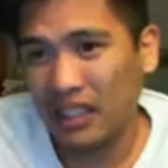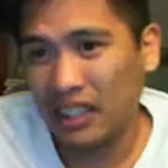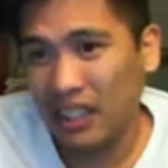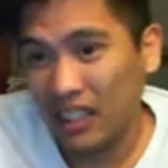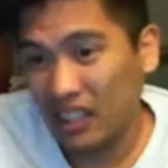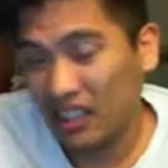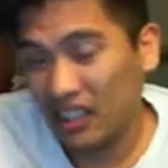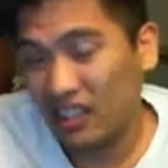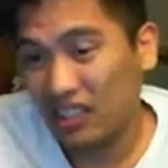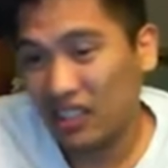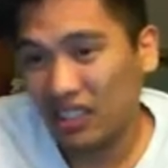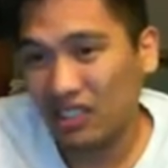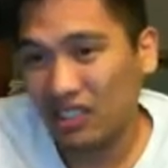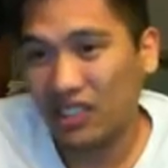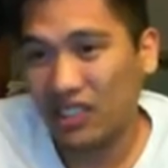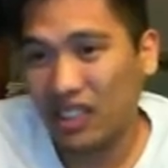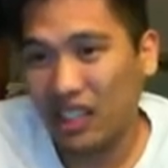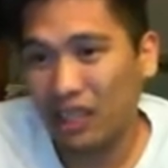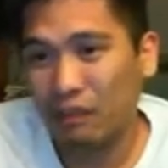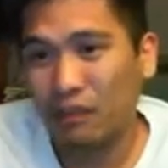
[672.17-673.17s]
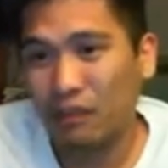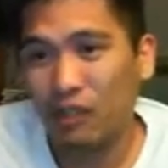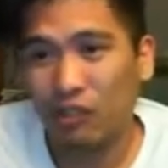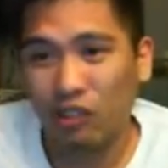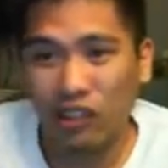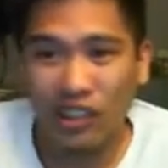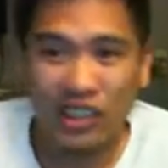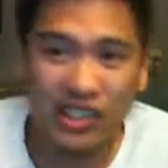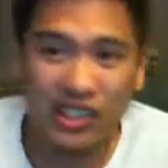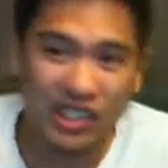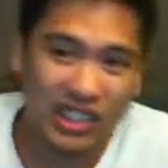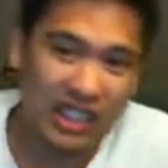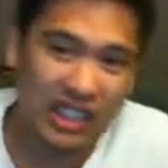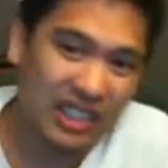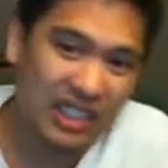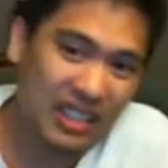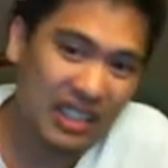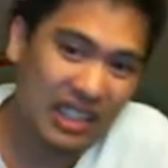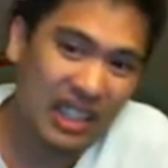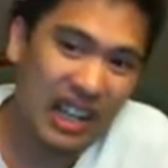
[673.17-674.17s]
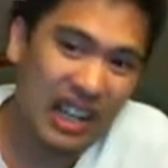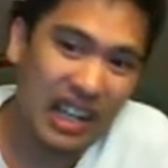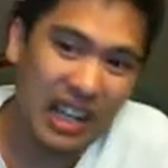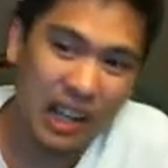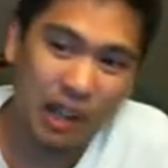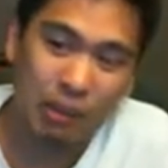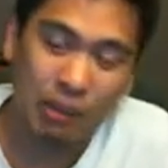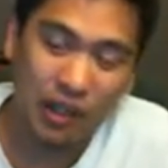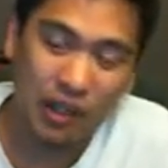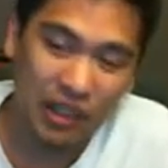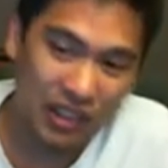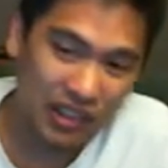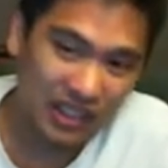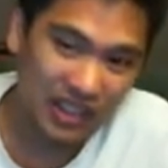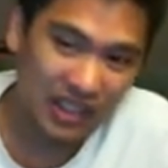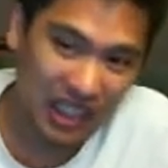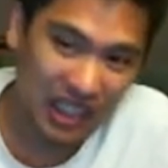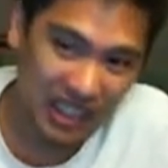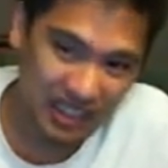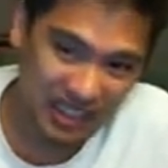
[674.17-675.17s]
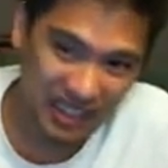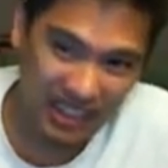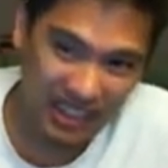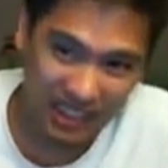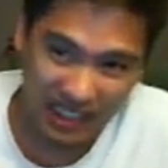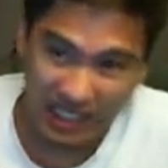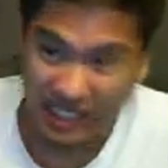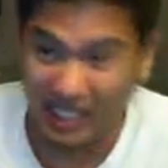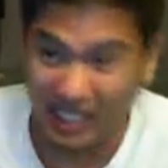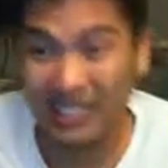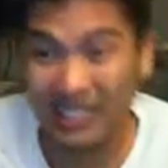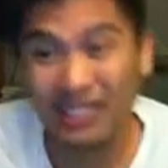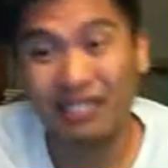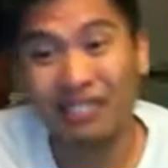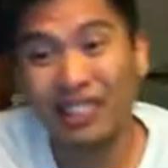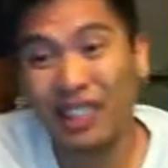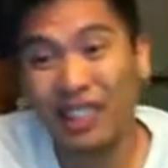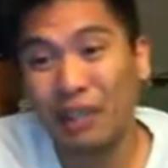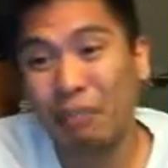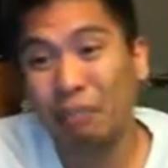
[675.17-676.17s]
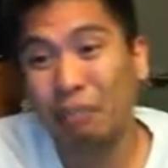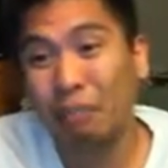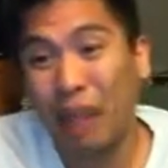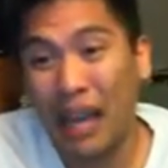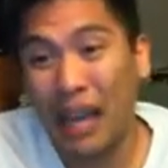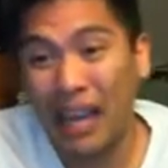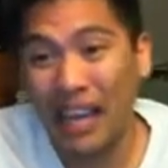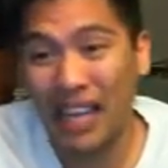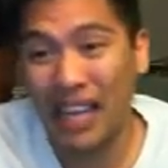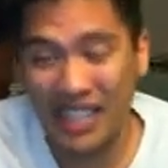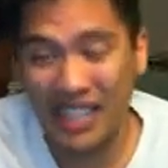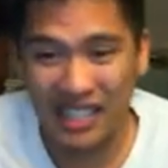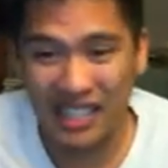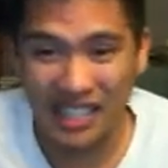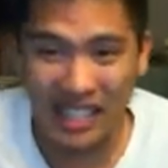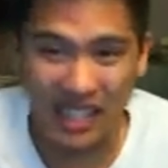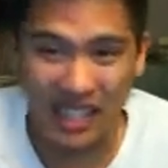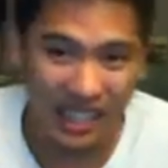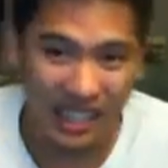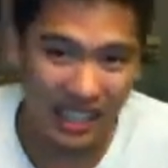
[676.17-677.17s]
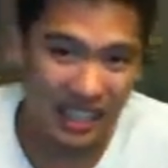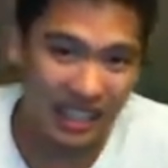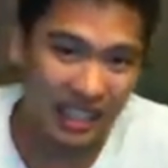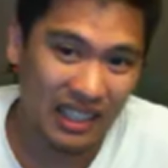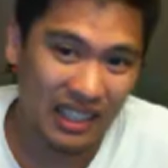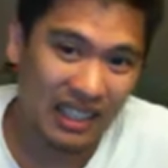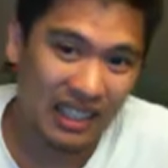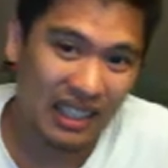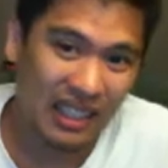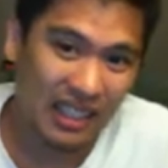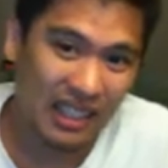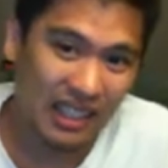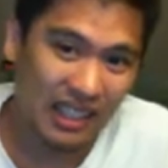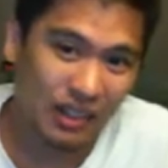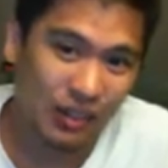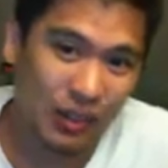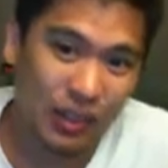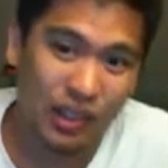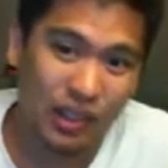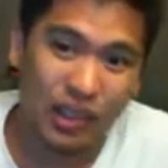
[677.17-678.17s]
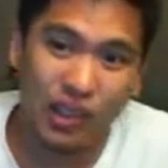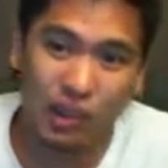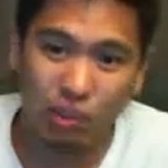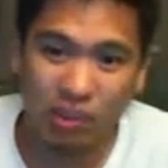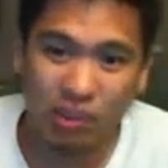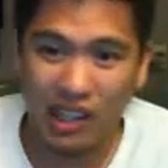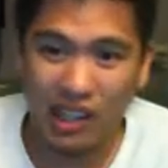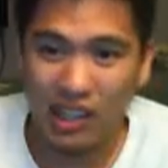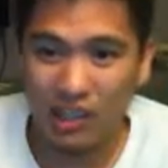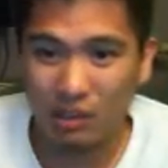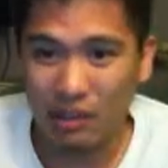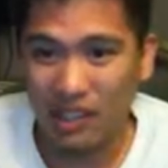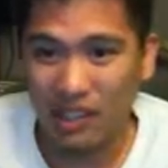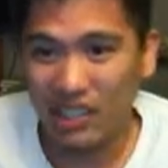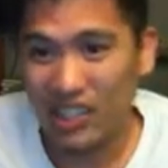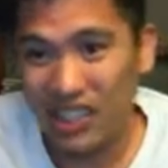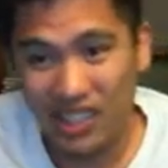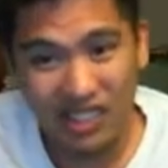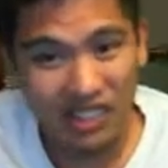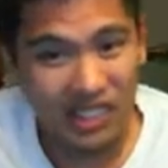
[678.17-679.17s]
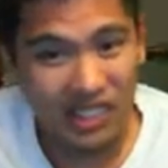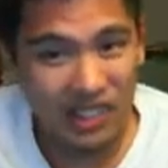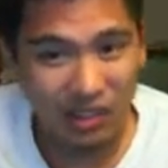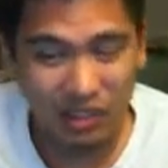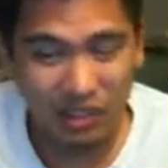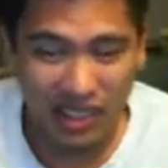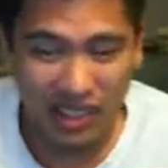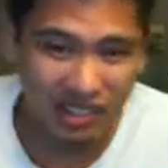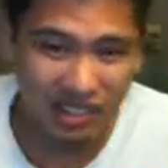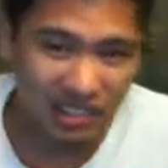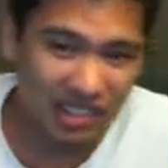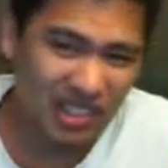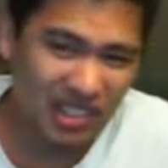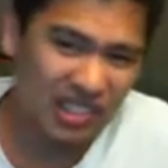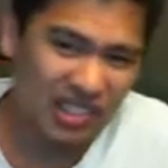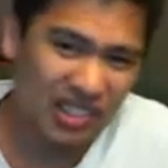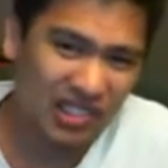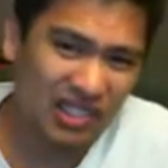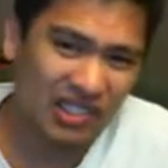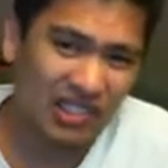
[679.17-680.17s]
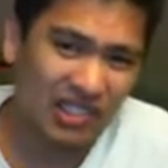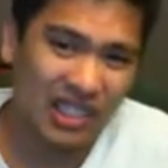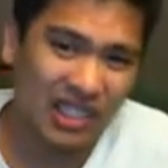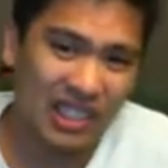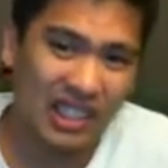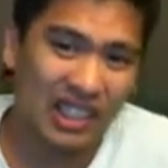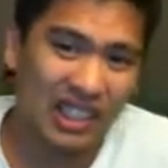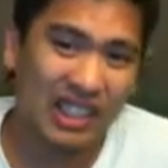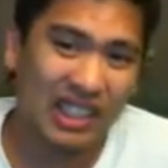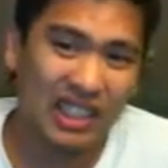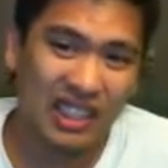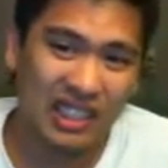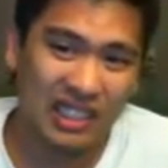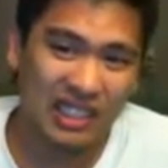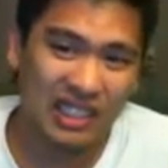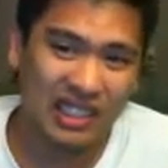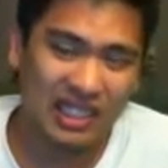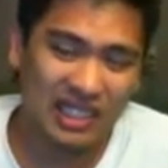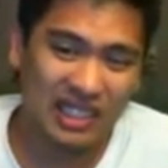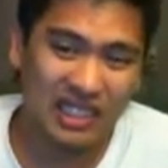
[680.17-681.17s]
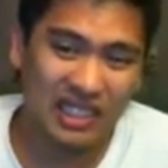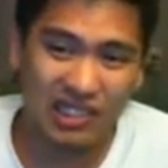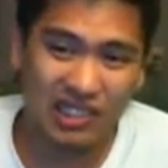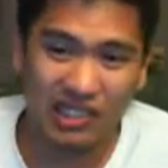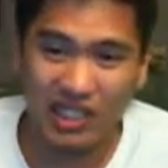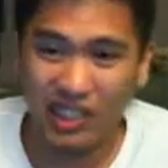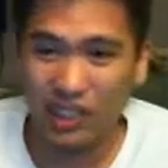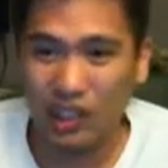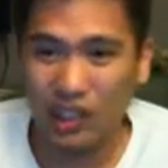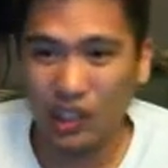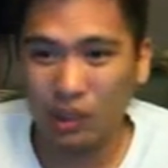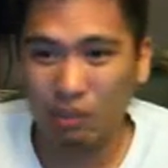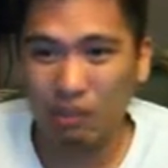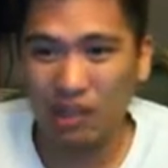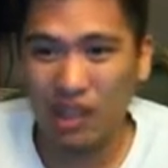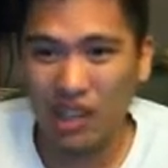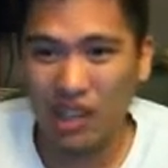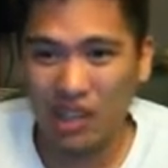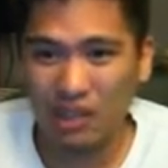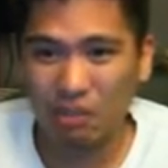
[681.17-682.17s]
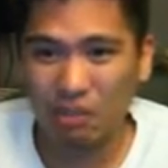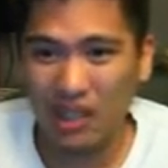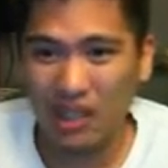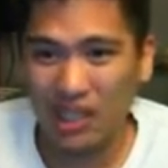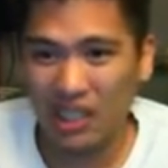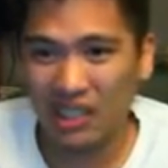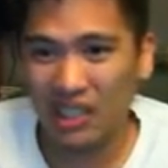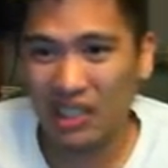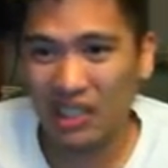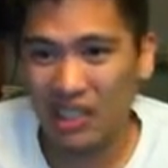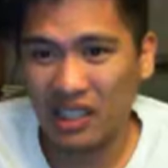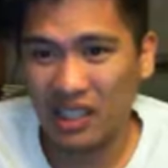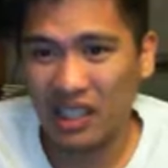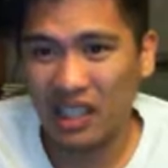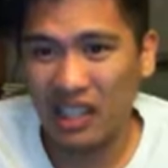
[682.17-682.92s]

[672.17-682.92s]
He also claimed groin shots and eye pokes constantly. That's a really bad sign for new prospects. He's only 23 years old. He's still a good prospect.